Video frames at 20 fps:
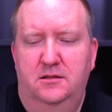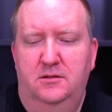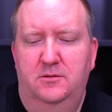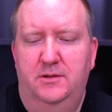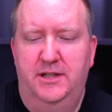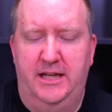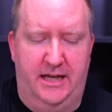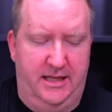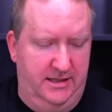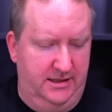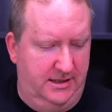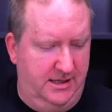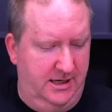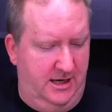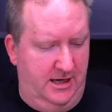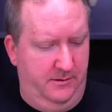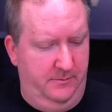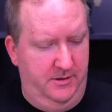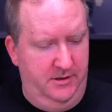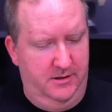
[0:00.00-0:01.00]
we got the
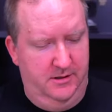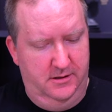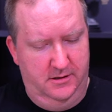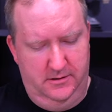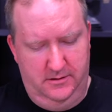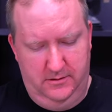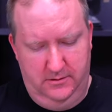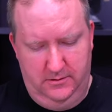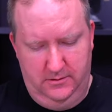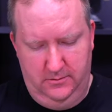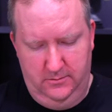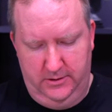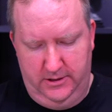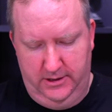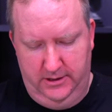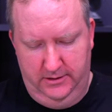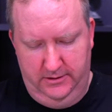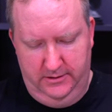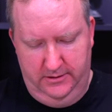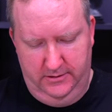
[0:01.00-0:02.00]
common.
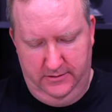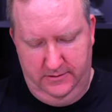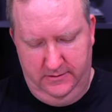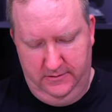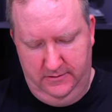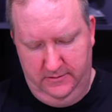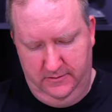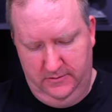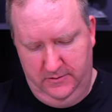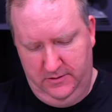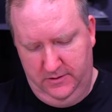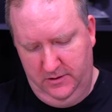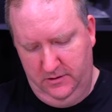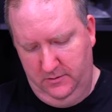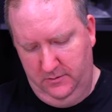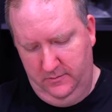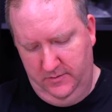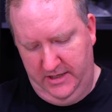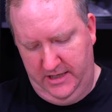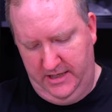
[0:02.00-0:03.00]
Alright.
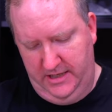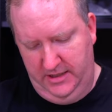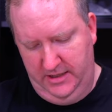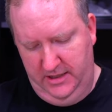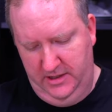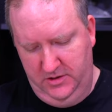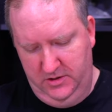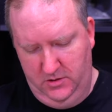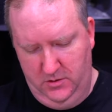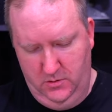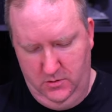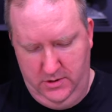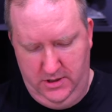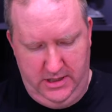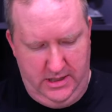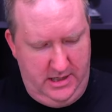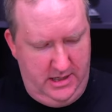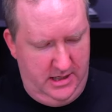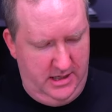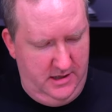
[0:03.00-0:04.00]
So that is
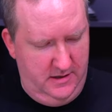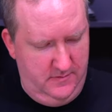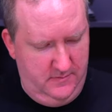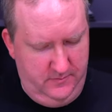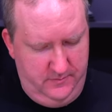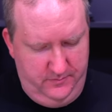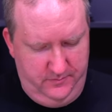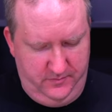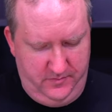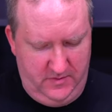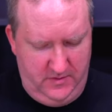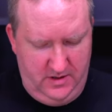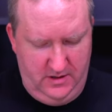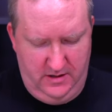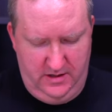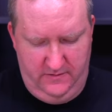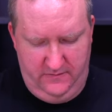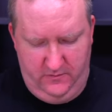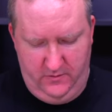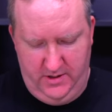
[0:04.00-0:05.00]
okay.
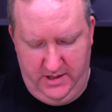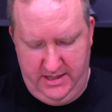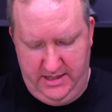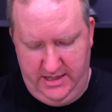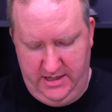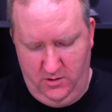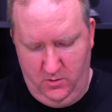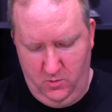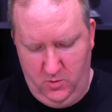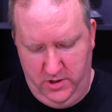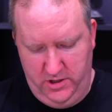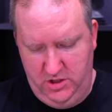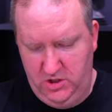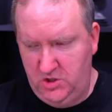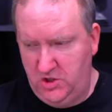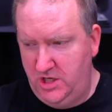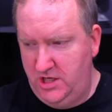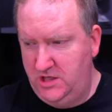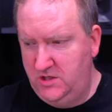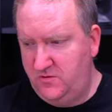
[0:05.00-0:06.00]
If we can get one
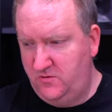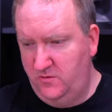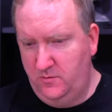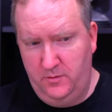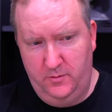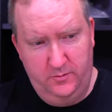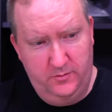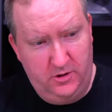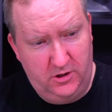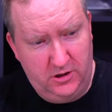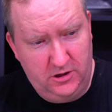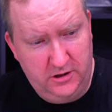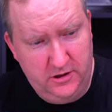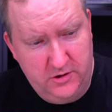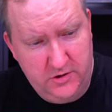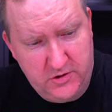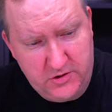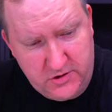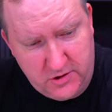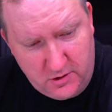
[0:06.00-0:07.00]
chase from all of
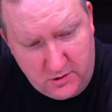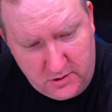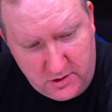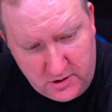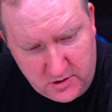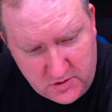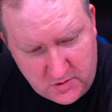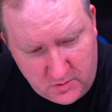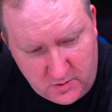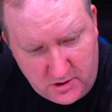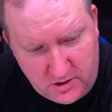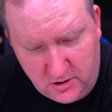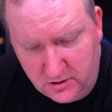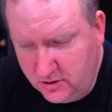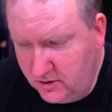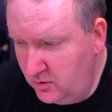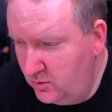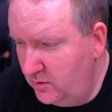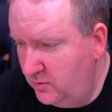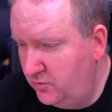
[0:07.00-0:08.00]
the sodas, we are
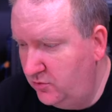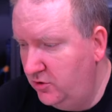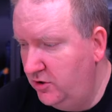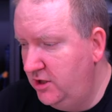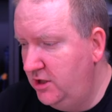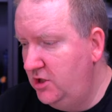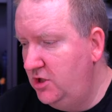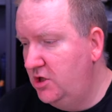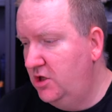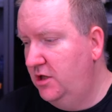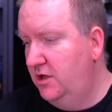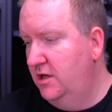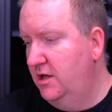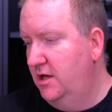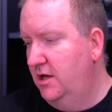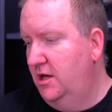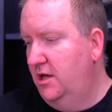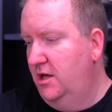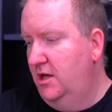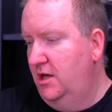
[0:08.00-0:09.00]
doing pretty good.
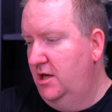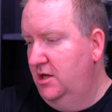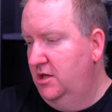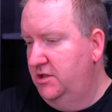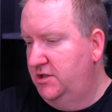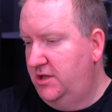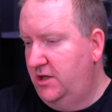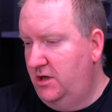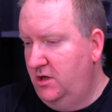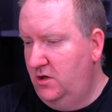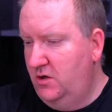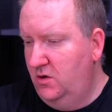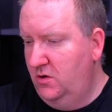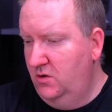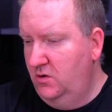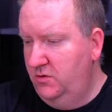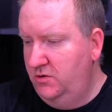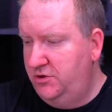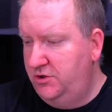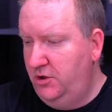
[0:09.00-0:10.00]

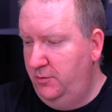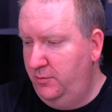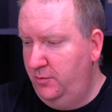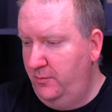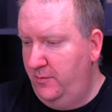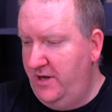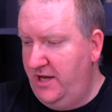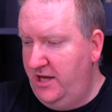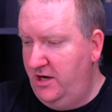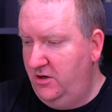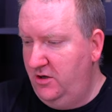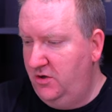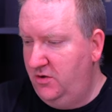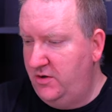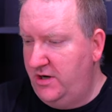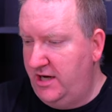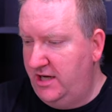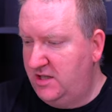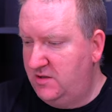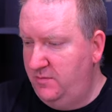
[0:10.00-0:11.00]
So, Superman or
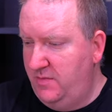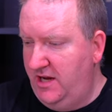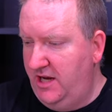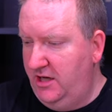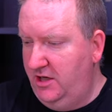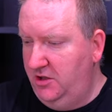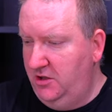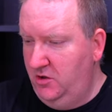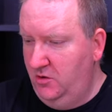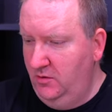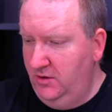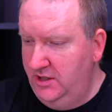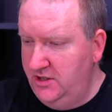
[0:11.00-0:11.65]
Crash Bandicoot?